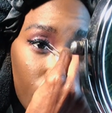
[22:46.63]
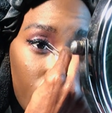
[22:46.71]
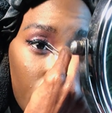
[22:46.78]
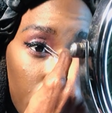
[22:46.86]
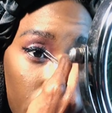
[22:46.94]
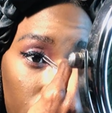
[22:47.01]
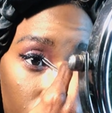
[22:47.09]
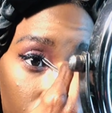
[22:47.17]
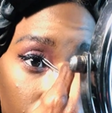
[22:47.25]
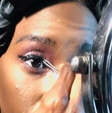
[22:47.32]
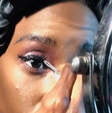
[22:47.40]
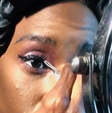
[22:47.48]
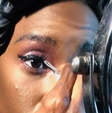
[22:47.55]
But I
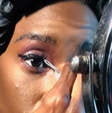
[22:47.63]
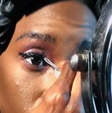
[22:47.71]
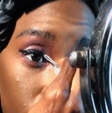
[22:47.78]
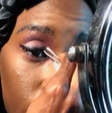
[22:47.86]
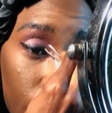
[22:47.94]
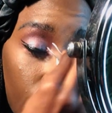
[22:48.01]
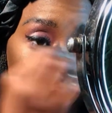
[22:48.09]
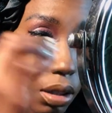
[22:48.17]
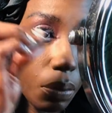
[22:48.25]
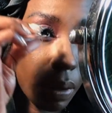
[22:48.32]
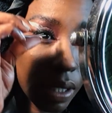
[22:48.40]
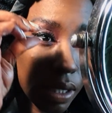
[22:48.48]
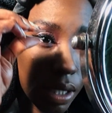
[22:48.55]
just lay down the
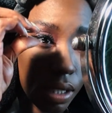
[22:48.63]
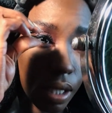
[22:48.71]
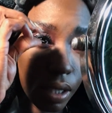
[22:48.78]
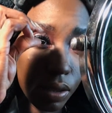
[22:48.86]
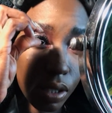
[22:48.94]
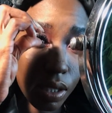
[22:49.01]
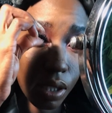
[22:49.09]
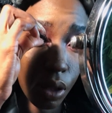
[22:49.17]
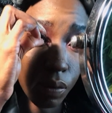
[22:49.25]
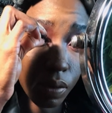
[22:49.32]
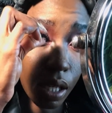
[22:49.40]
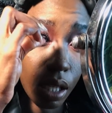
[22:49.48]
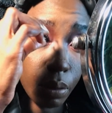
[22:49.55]
basics. I use a self
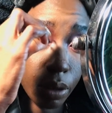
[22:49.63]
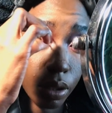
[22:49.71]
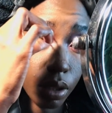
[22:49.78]
timer.